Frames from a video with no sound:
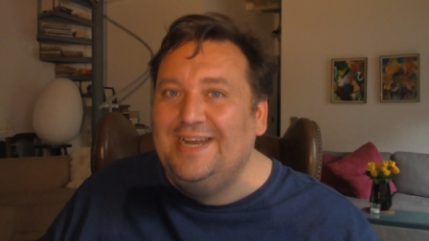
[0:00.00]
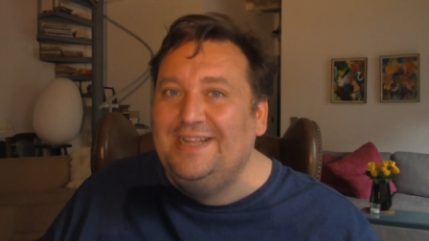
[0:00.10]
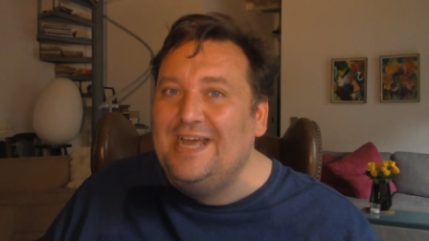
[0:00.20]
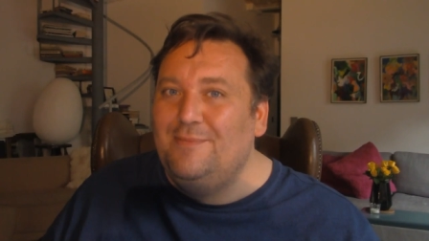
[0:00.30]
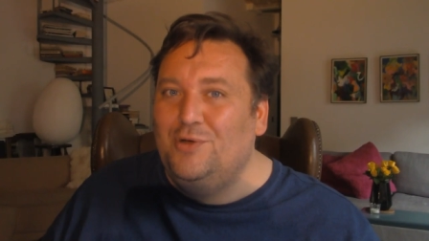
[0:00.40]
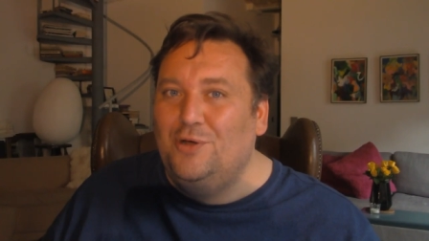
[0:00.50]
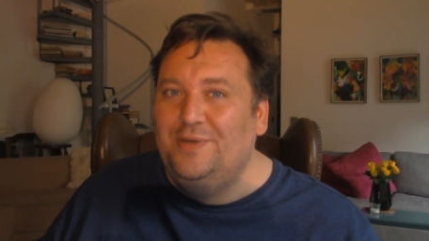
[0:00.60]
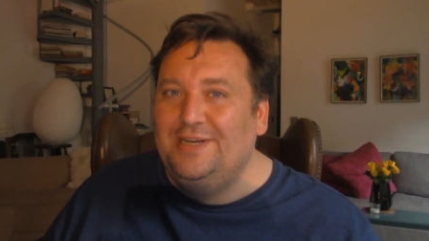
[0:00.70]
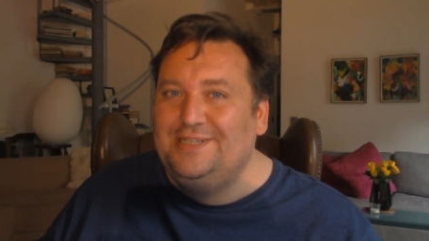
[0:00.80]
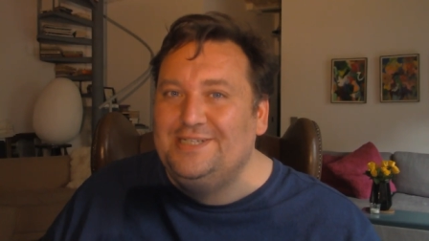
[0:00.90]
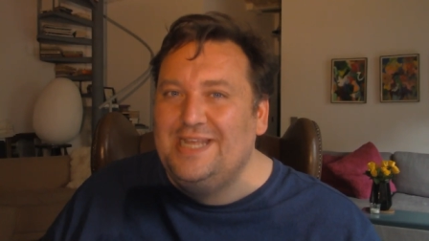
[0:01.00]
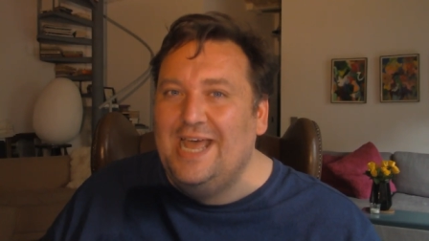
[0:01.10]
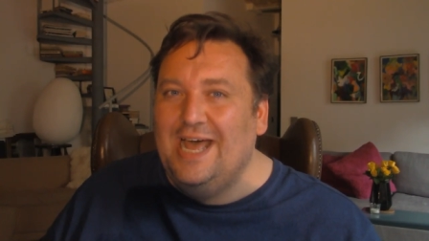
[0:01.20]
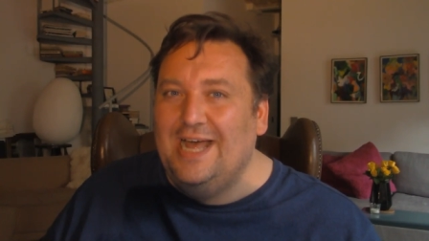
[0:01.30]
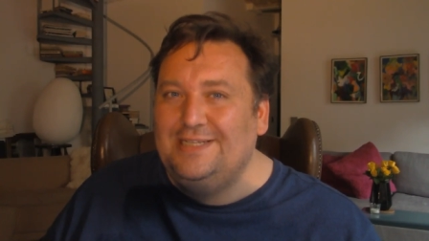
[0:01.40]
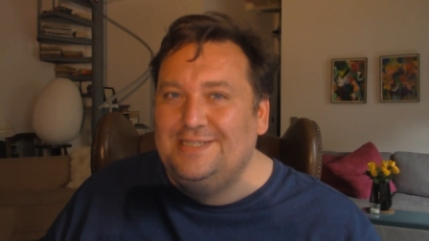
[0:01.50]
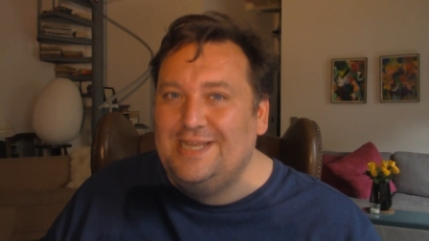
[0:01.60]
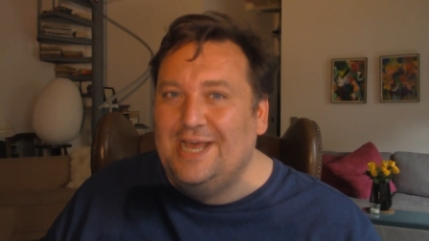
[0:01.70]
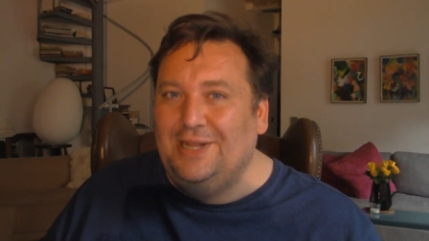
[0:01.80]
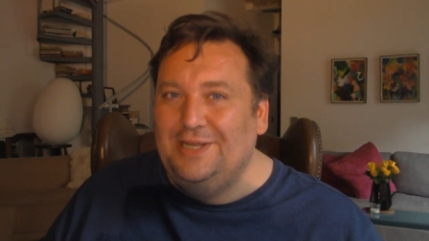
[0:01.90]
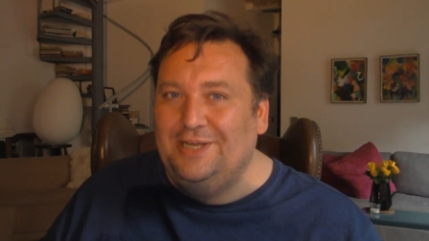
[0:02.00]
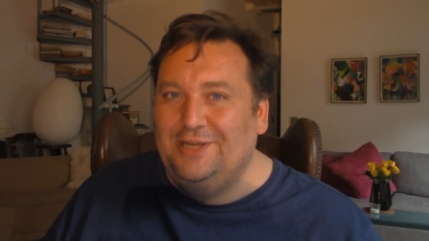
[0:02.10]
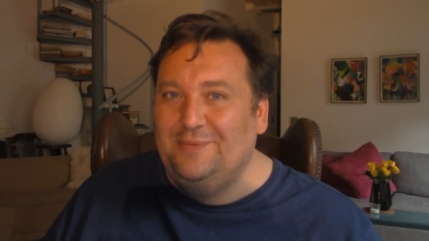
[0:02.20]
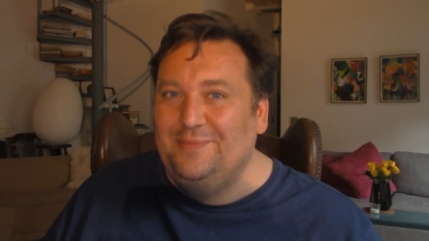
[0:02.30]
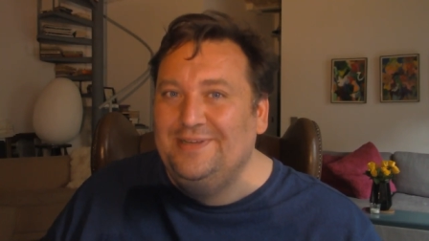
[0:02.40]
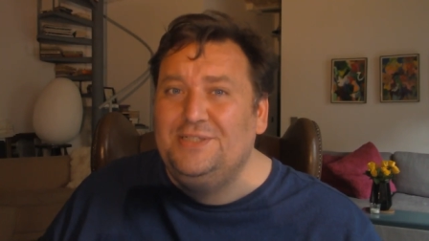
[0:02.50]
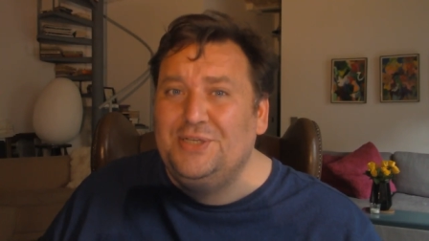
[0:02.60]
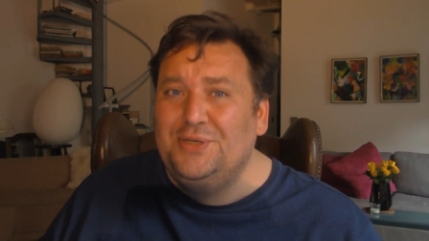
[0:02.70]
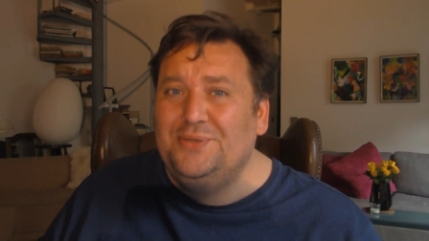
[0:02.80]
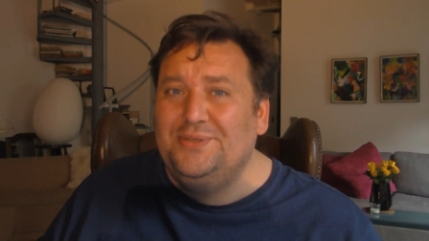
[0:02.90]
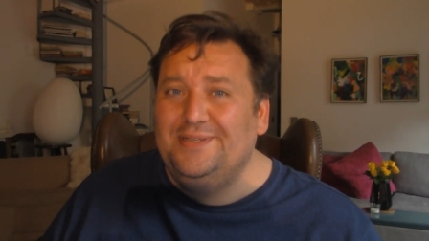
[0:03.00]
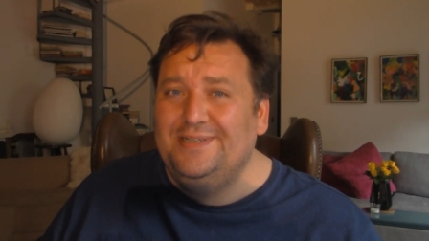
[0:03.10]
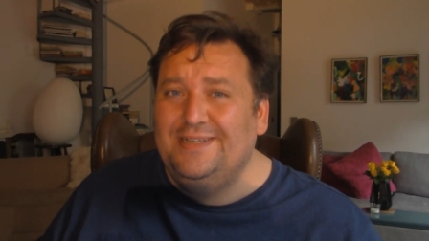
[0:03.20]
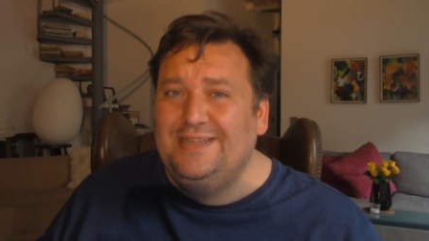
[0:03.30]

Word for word: And in that moment, I just had to tell him, dude,